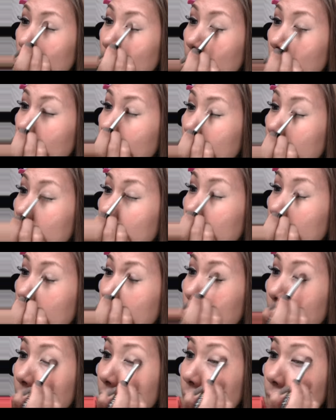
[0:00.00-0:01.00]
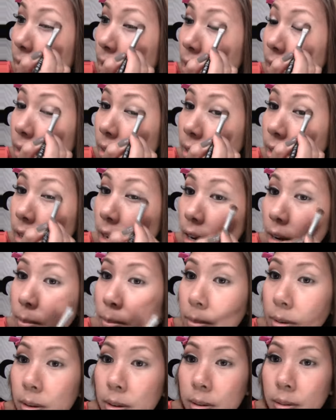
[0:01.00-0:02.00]
And I'm just going to pat it right on
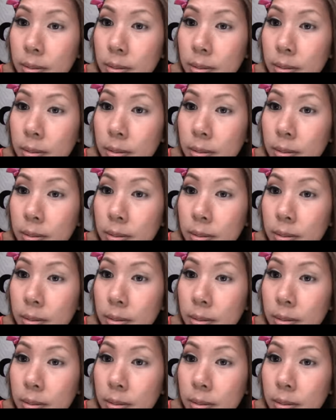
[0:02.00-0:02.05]
top.